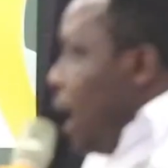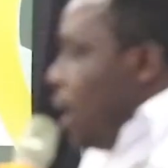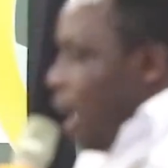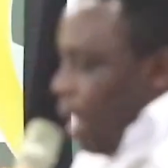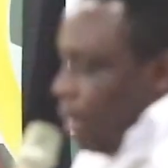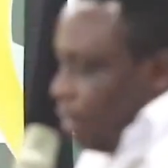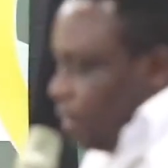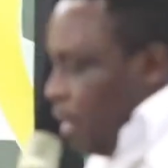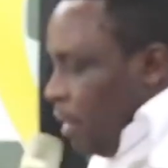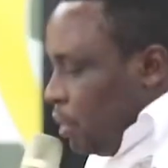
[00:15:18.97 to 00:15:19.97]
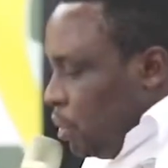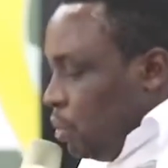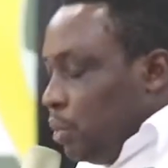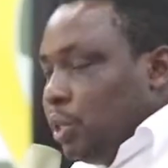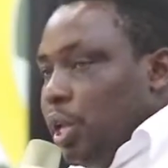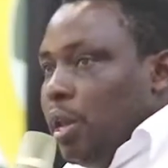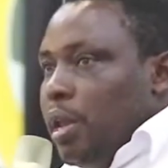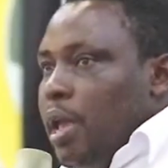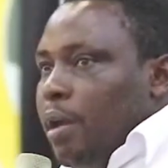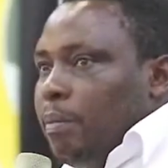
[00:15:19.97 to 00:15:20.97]
and other things you see in
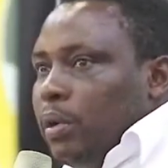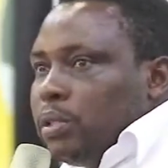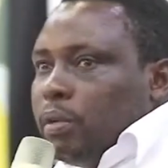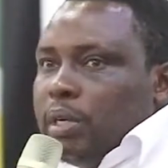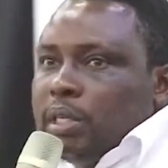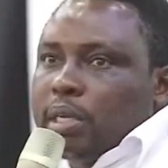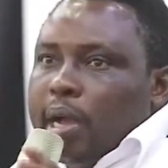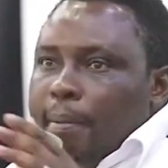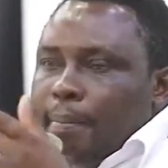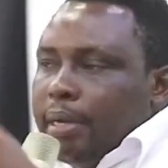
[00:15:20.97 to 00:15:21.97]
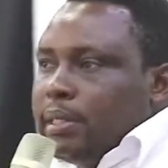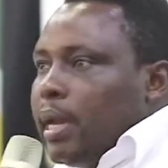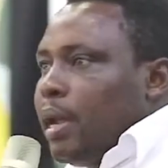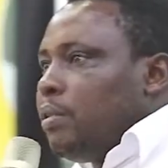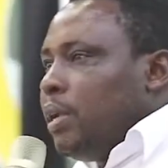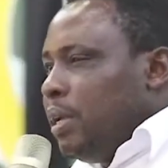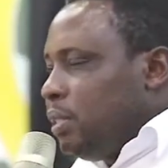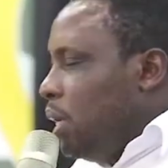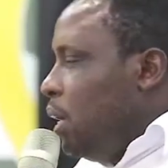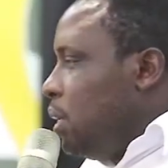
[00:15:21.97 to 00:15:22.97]
there. Most of these companies that are
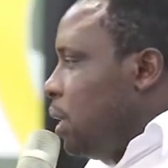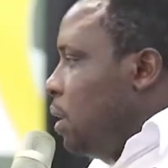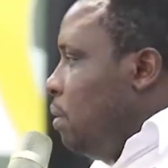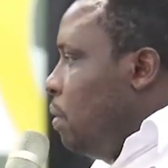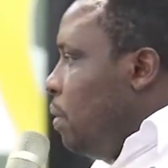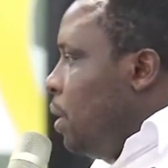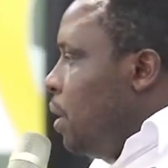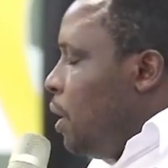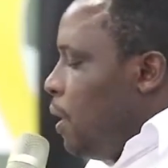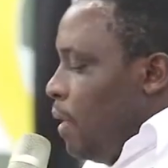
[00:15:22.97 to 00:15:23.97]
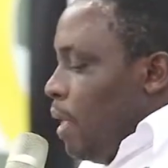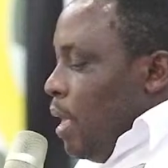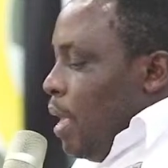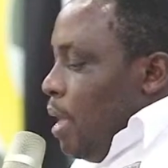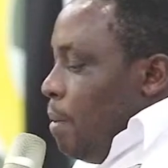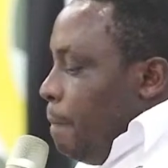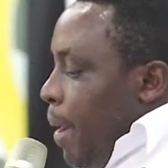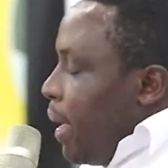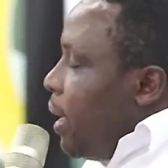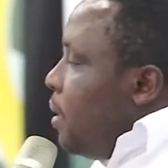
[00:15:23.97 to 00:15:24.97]
selling technology
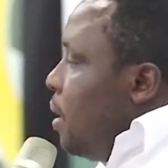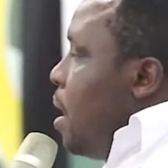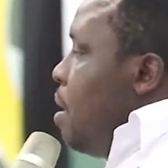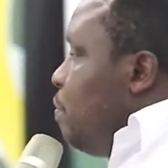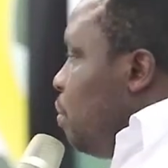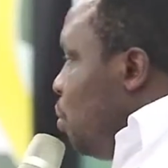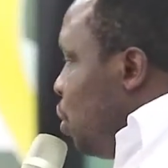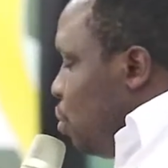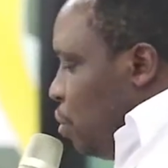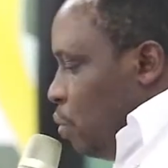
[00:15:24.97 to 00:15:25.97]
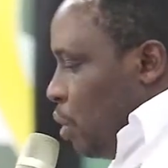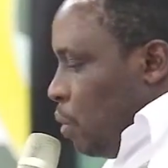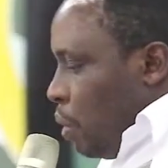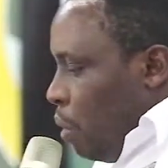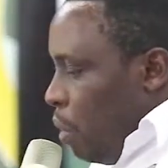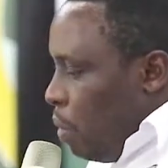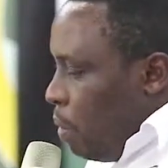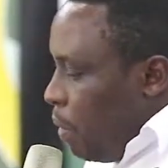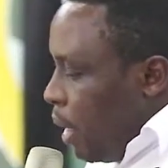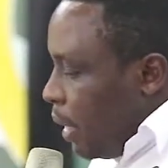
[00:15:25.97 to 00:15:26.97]
package their information in what we
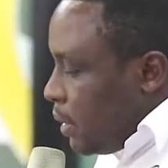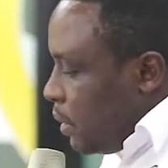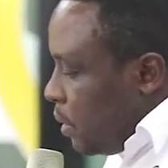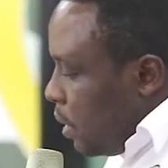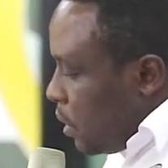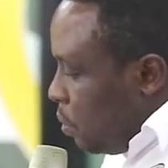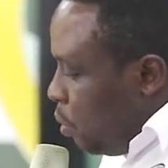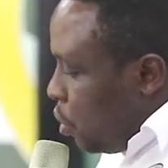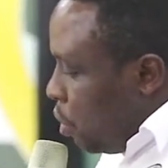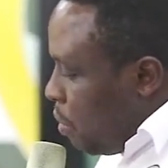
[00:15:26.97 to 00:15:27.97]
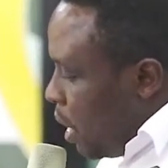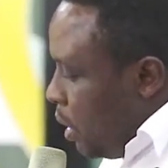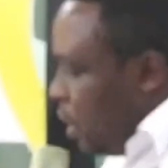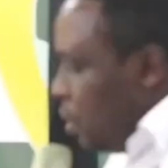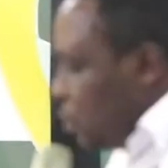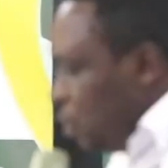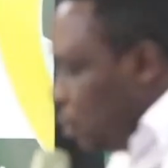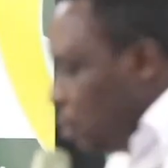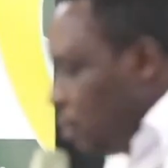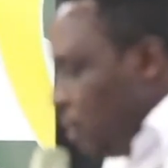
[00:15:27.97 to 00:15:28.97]
call exhibition materials
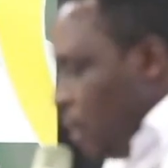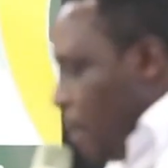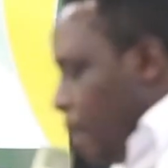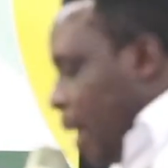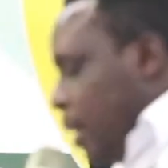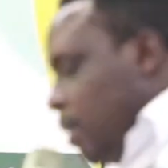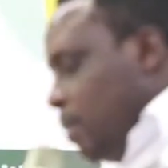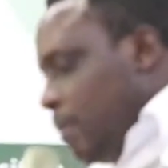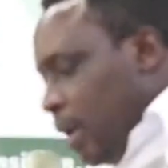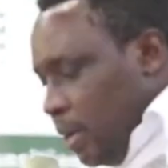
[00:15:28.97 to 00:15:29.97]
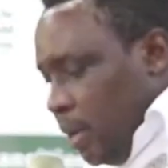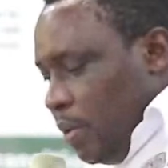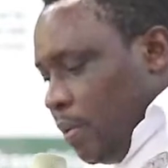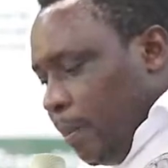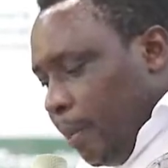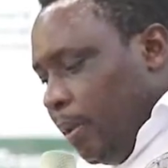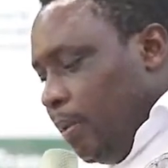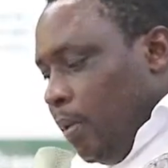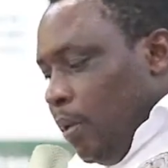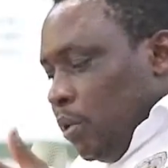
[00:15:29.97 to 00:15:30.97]
or marketing material.
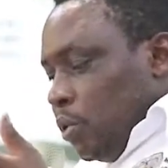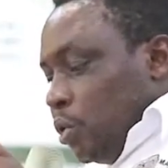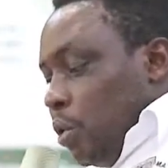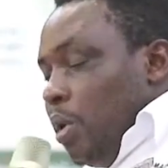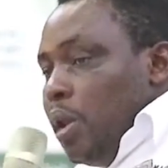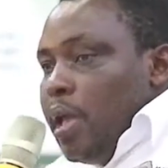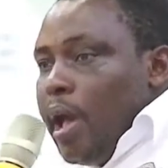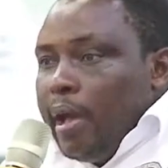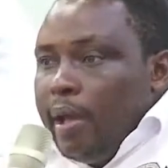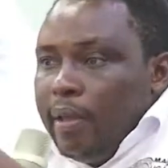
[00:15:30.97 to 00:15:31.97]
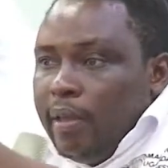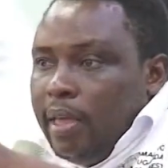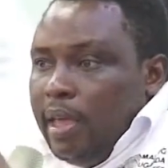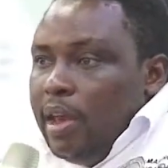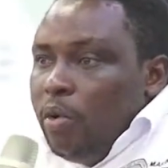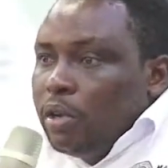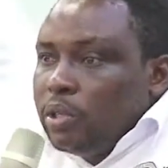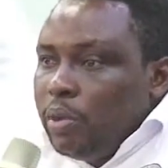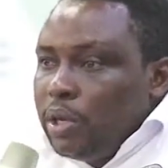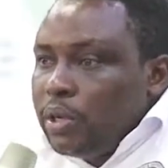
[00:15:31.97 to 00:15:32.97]
Social media, Edie
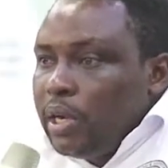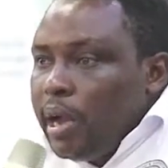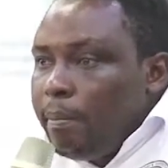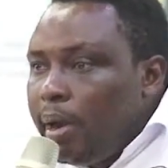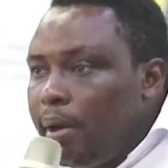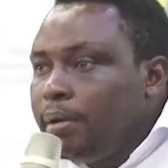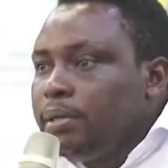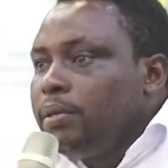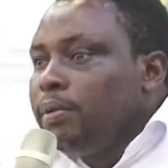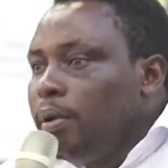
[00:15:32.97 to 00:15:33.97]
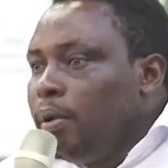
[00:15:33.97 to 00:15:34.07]
was mentioning about